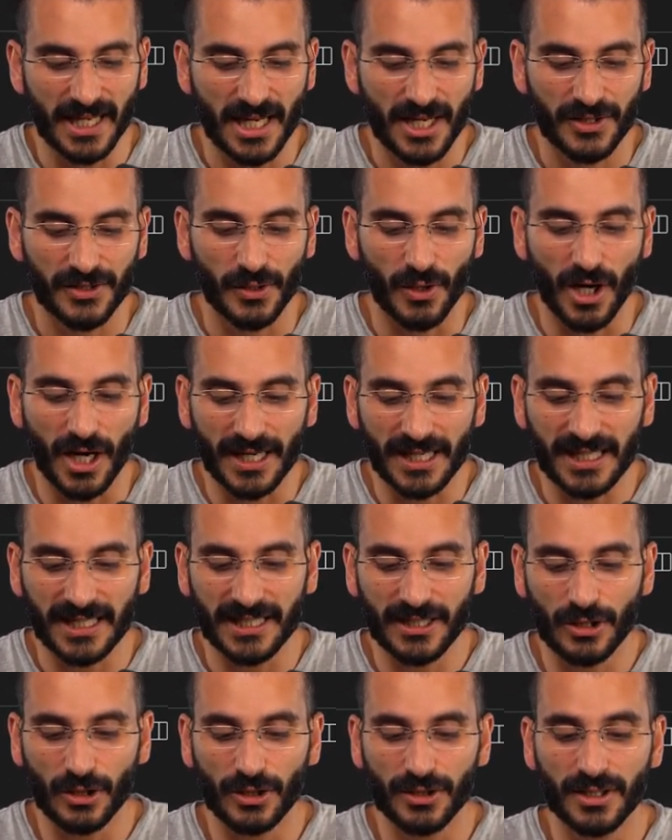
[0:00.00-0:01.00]
So I
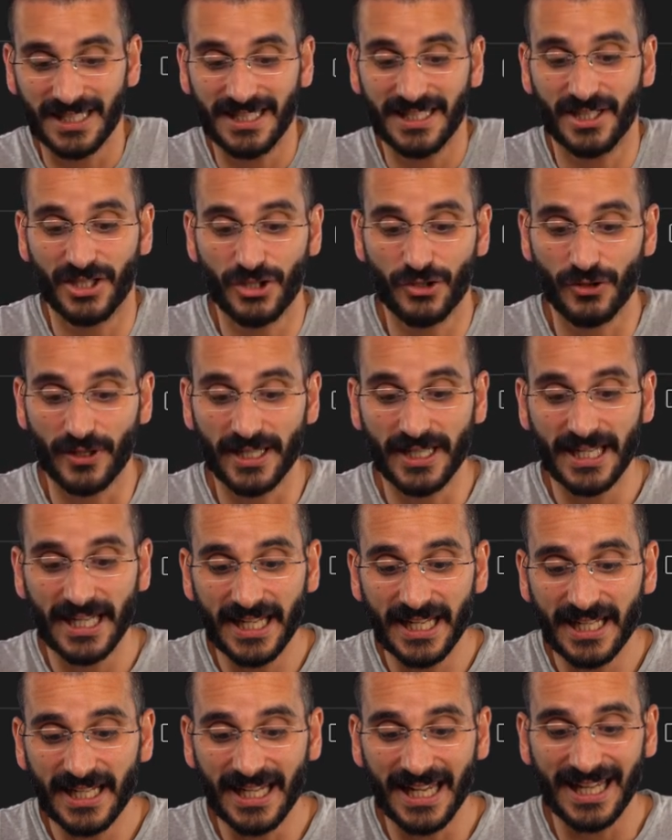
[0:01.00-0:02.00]
click on the string
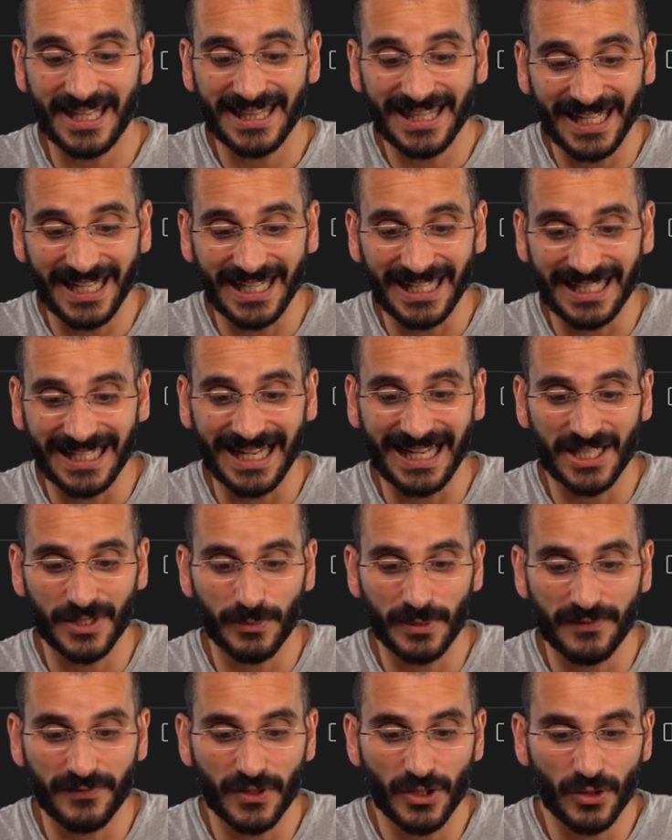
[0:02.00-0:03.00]
here, link, as
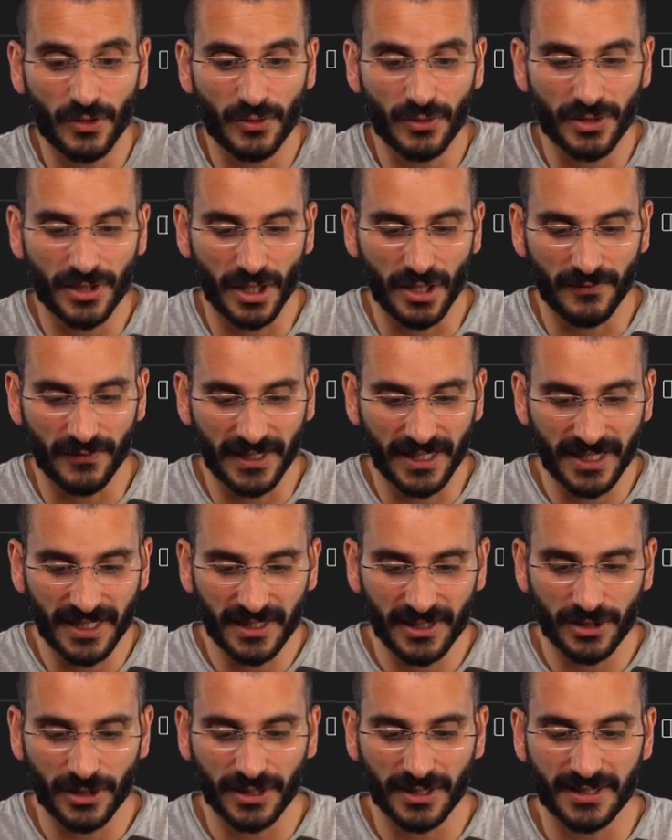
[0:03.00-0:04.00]
we've used over here.
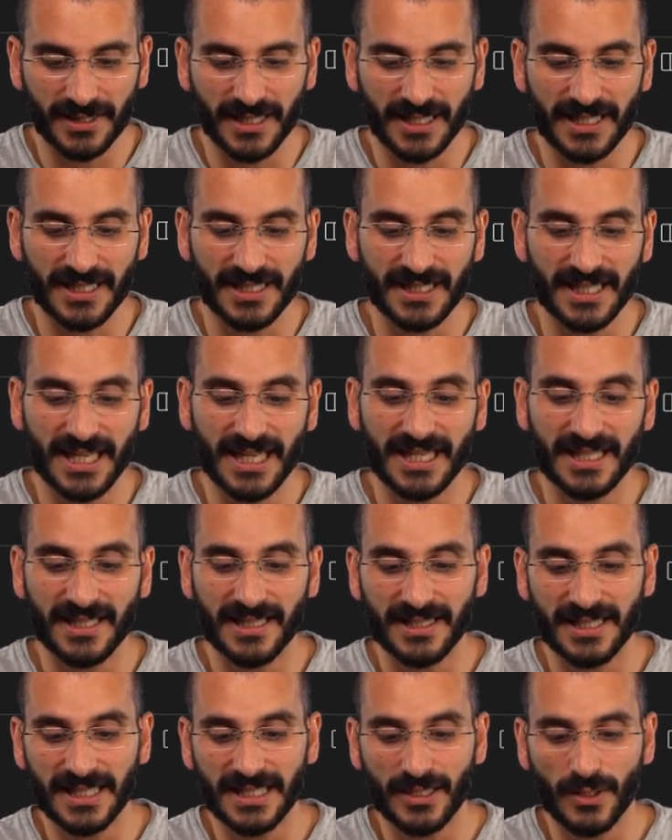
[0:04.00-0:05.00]
You can see it's in
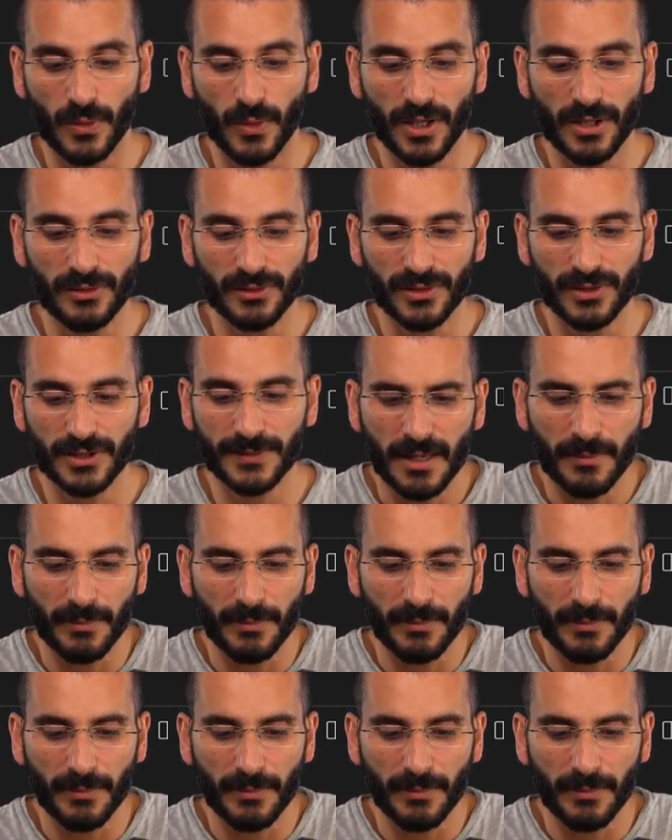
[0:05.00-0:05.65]
the quotes.